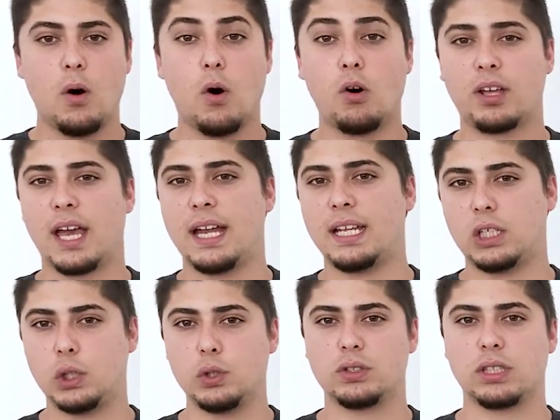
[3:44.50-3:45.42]

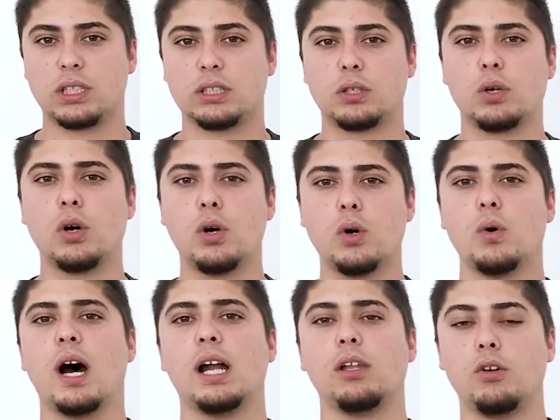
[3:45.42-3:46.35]
organic users
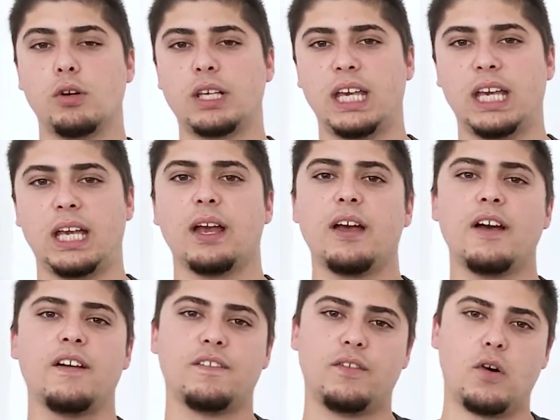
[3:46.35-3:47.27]
who are looking
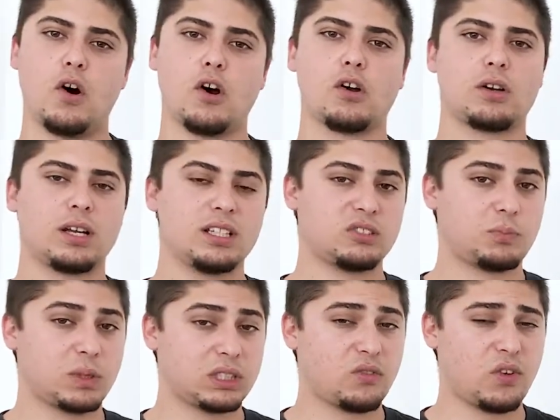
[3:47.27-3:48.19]
for a
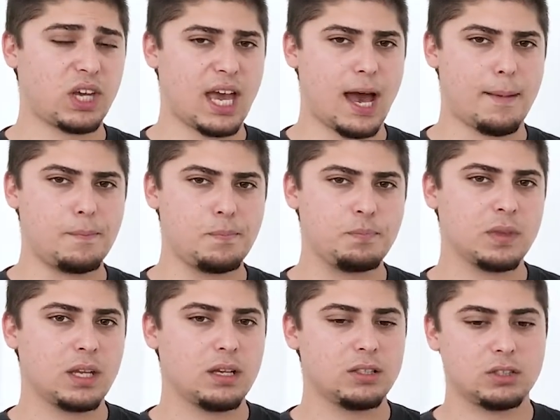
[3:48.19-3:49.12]
specific app.
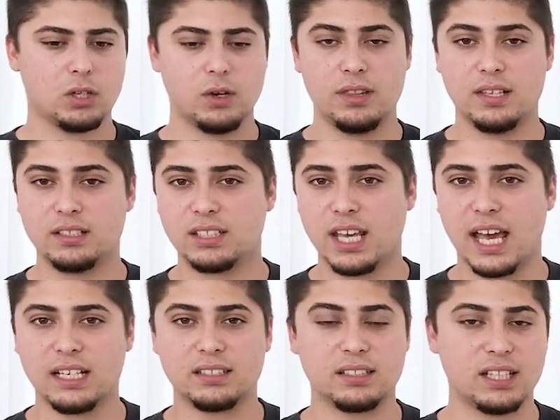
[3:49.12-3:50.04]
So in this
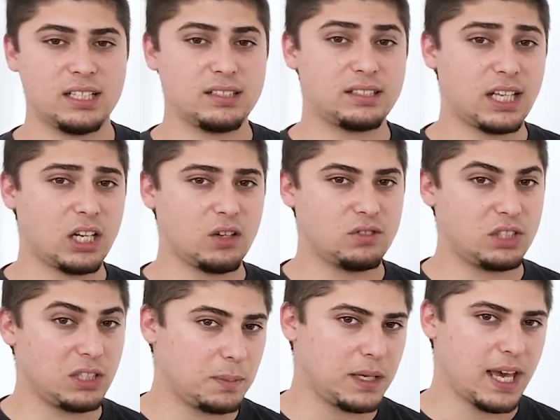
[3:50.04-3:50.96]
case, instead of
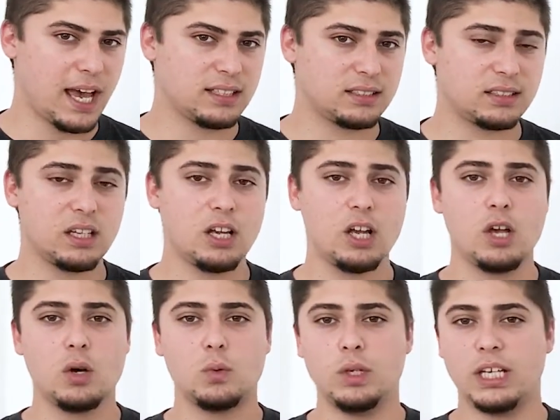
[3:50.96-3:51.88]
GPS,
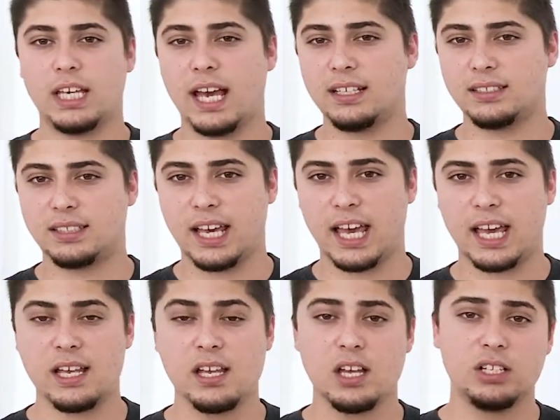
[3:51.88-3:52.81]
we can
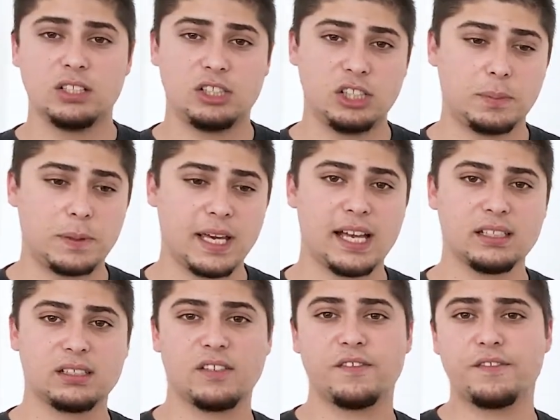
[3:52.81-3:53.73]
say
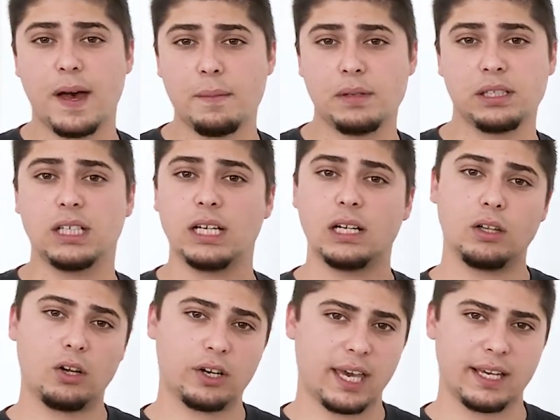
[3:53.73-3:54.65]
GPS family
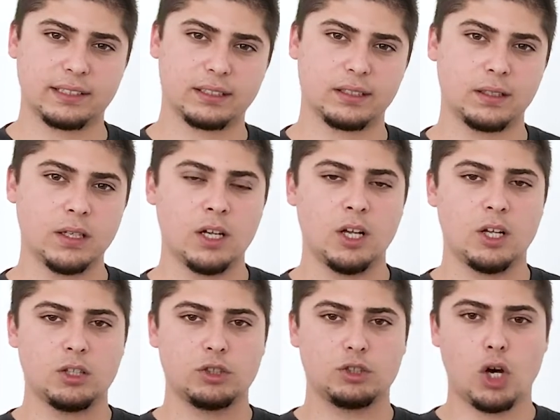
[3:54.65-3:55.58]
locator.
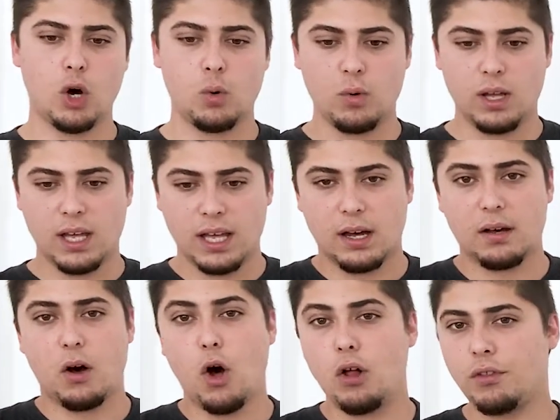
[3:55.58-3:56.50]
So
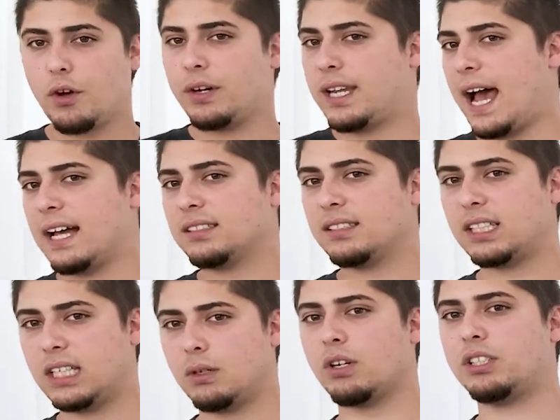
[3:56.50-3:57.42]
although it has the
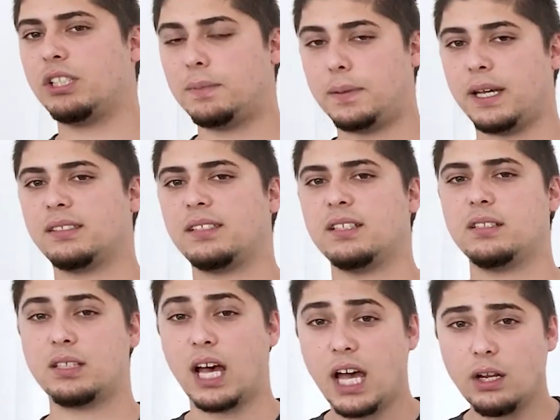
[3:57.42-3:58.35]
keyword GPS
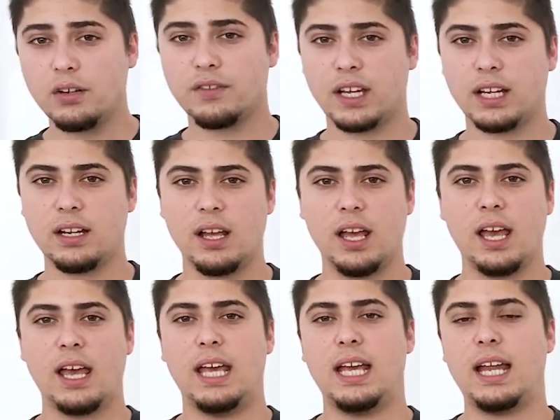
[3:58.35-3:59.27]
inside of it,
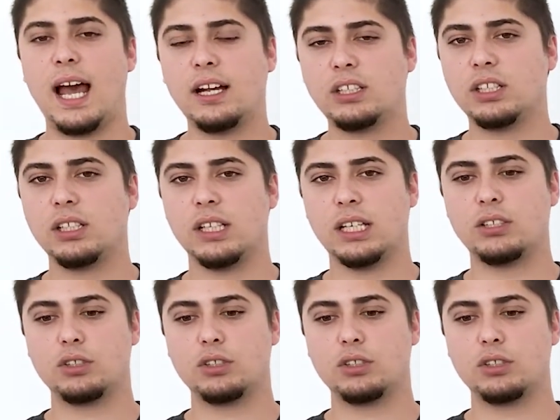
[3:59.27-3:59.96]
it actually